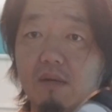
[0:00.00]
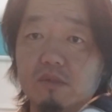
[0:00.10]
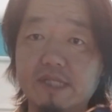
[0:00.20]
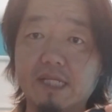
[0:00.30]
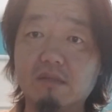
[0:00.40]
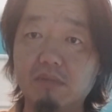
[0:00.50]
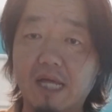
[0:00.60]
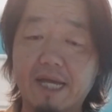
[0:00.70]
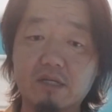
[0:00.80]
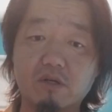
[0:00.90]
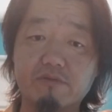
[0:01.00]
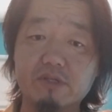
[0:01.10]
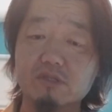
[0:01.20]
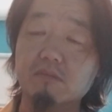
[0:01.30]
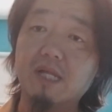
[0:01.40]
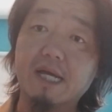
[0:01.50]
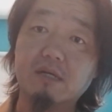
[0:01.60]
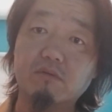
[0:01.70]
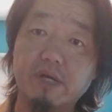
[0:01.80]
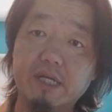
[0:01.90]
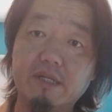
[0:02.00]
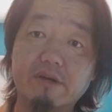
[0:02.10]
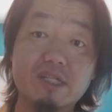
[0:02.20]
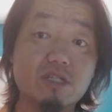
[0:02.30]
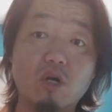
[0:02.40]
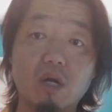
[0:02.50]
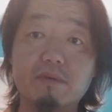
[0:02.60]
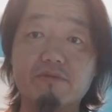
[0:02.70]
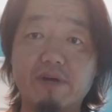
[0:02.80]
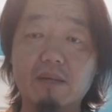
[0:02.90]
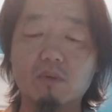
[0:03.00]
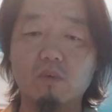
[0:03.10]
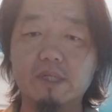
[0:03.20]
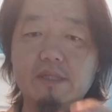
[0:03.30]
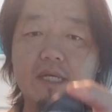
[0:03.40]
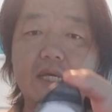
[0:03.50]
I will take the black, or if there's a black and red. There is a carbon fiber one.